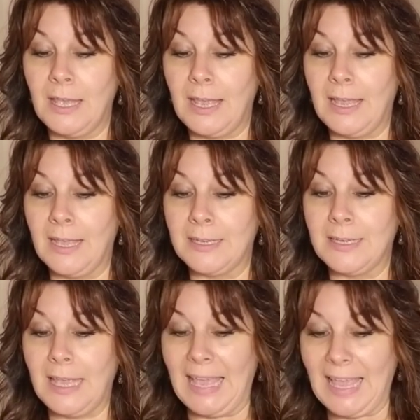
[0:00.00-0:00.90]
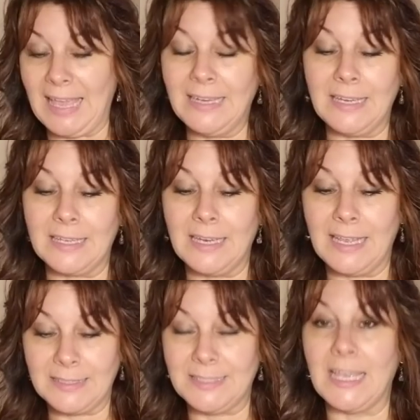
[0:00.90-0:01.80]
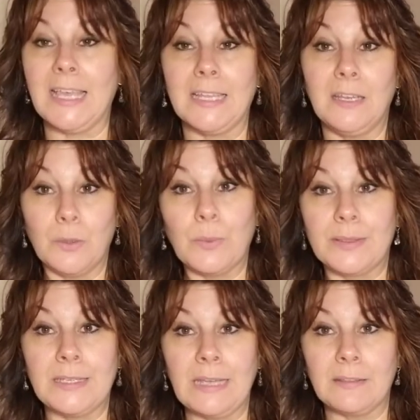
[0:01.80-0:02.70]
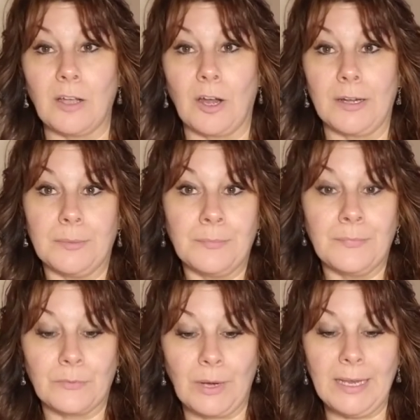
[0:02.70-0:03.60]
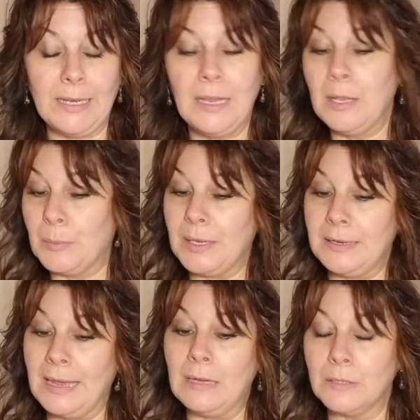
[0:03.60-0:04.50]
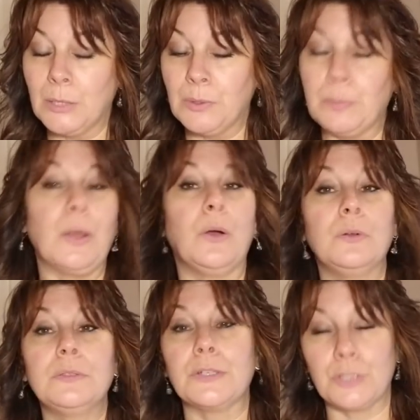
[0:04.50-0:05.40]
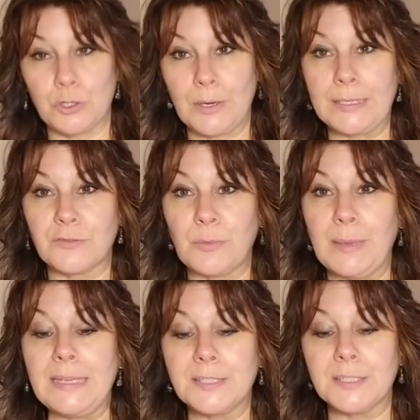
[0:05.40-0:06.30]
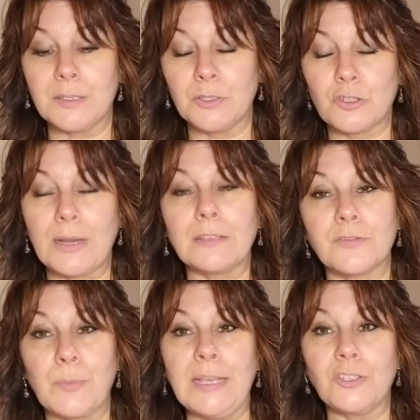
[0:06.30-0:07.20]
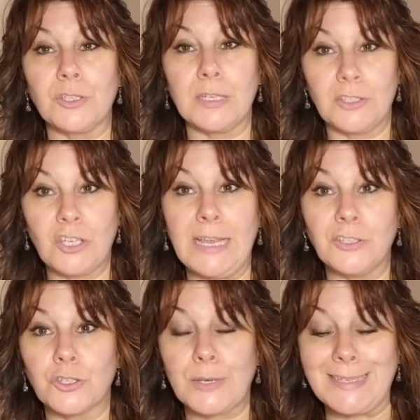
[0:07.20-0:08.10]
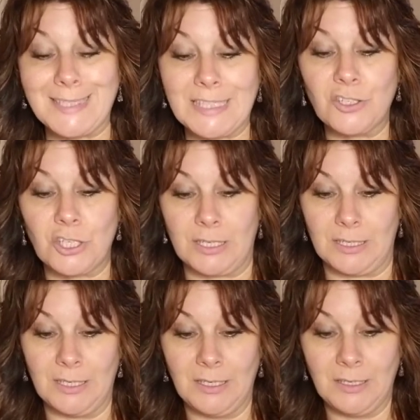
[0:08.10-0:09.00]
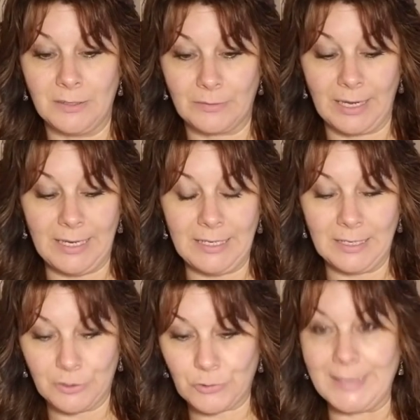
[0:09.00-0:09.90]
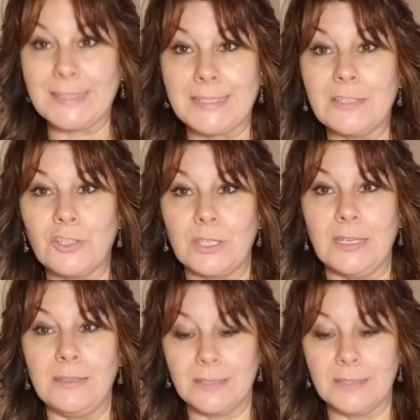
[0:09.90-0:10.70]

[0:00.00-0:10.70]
and ended and dead with the death card right but now lo and behold there's a transformation transformation a change a transition right? A transition in the